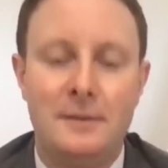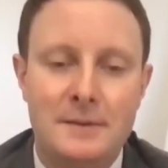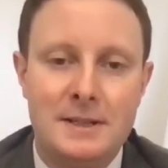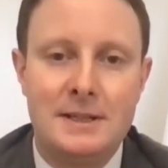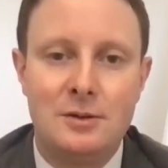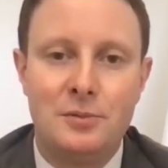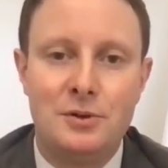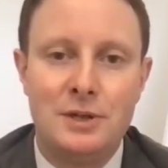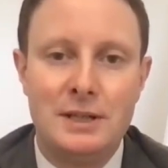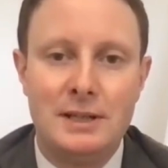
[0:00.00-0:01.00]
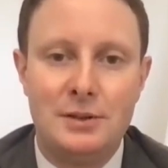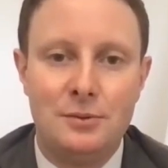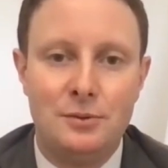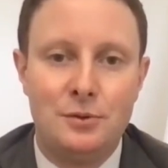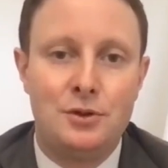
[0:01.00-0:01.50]
this opportunity
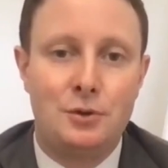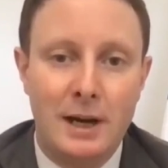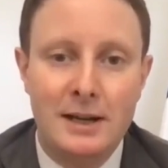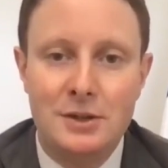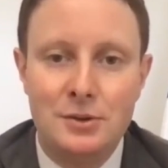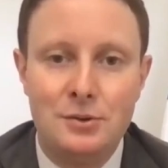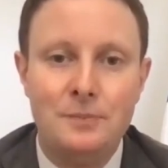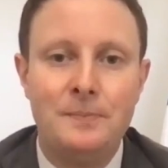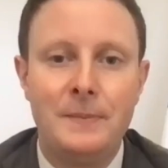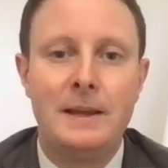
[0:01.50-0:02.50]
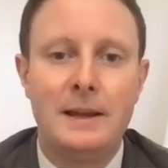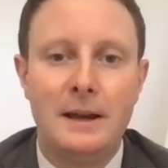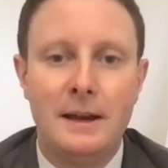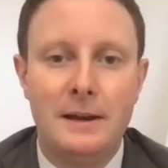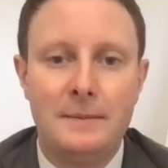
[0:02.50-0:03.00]
to try to
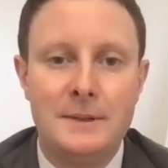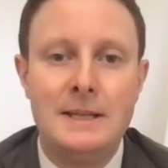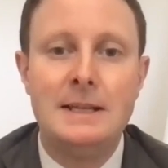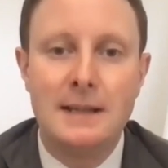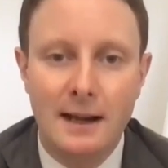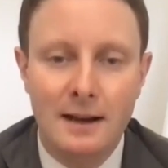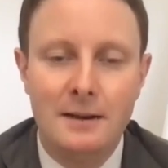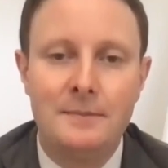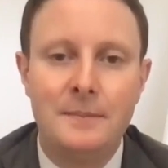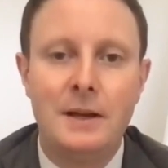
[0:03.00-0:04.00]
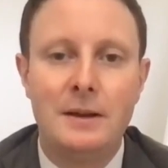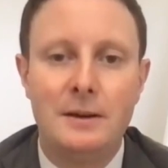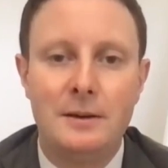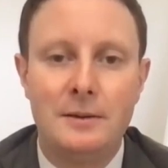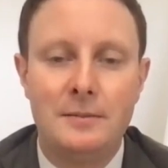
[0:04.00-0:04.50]
detail
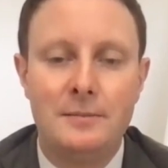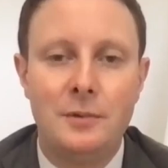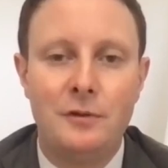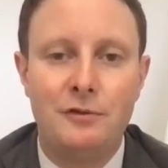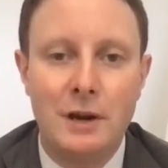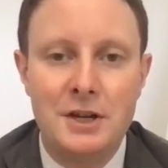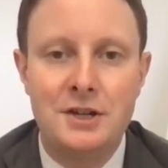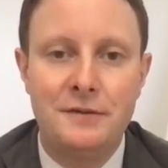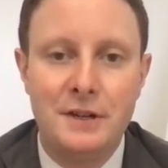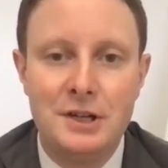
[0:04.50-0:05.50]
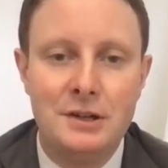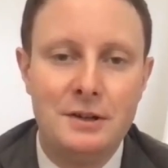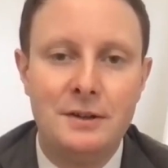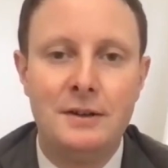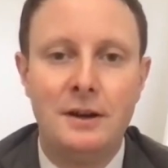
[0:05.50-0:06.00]
a French
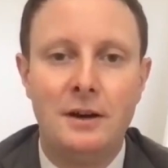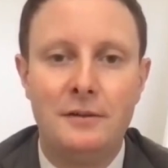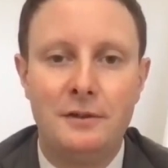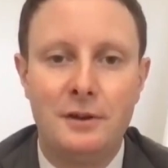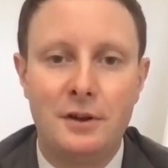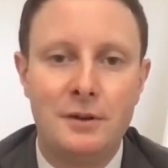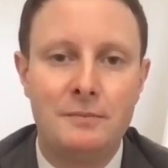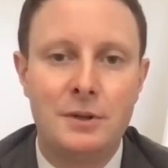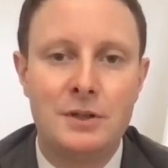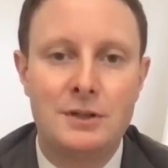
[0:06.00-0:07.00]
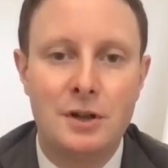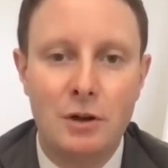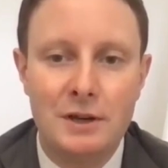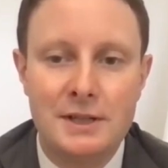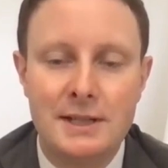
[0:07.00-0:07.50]
vision of the
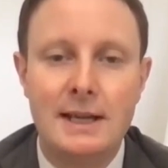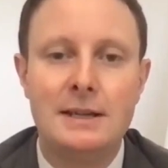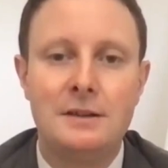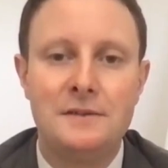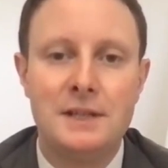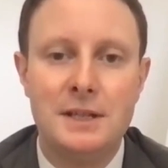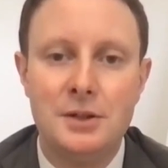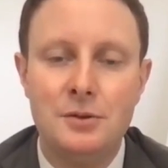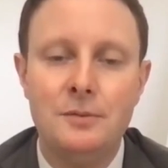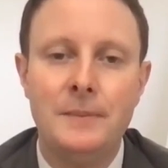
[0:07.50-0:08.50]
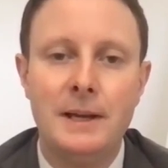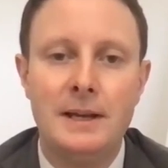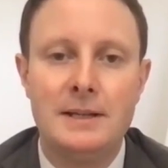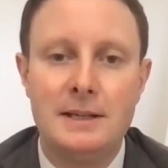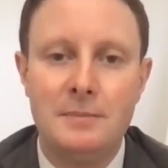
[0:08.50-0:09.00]
current state of the EU,
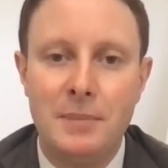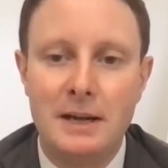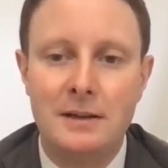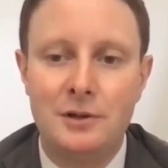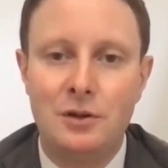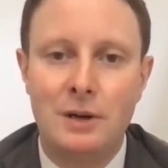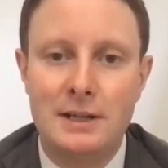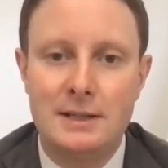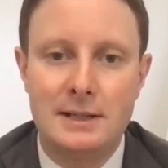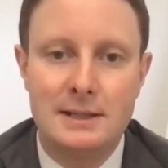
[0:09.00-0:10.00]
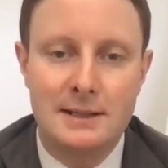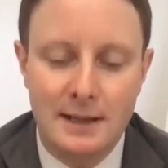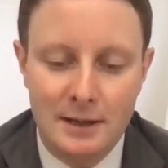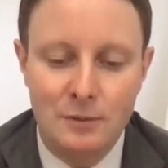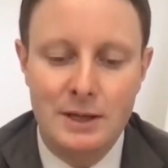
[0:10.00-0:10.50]
the impact of the crisis,
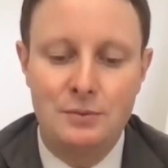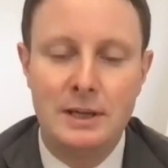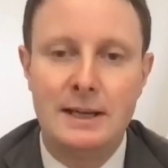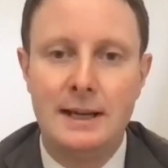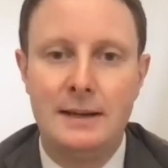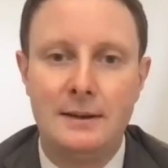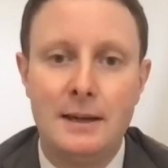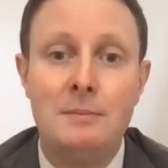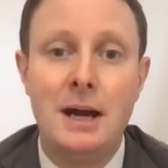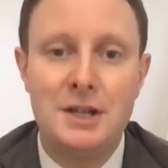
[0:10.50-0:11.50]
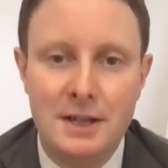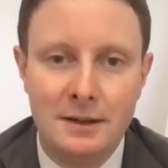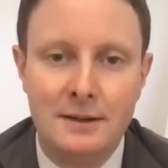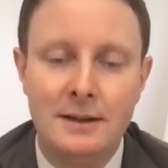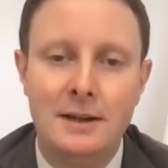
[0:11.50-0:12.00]
and what we can
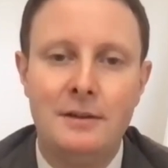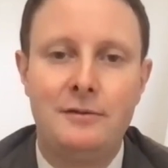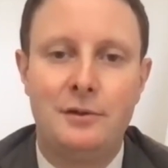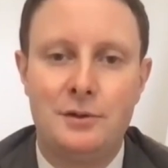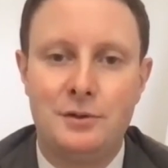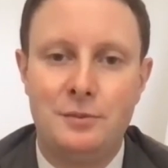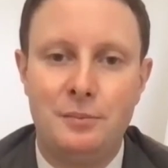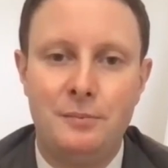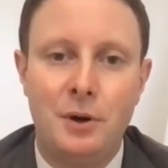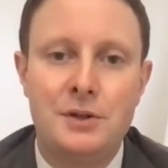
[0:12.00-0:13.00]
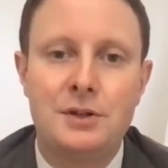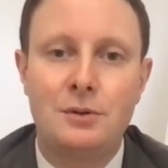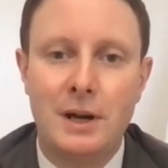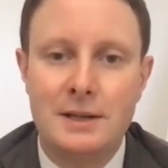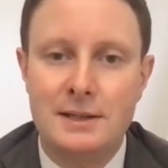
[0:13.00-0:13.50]
imagine for the
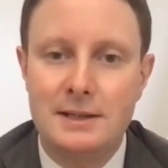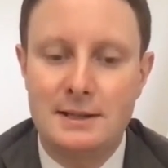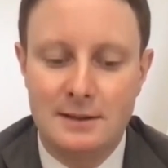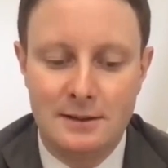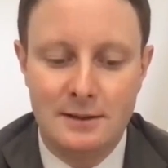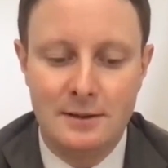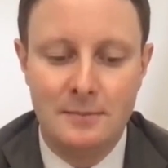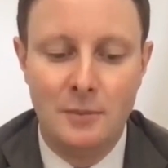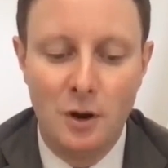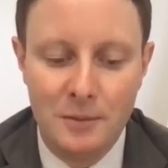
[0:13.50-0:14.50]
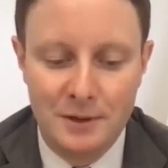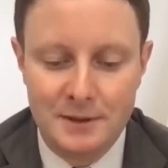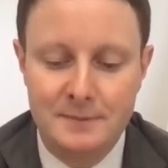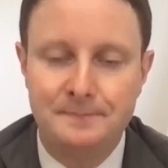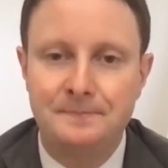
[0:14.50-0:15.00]
post-crisis
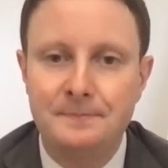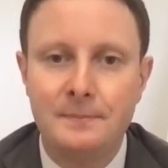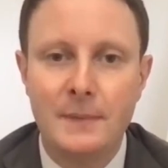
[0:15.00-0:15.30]
moment.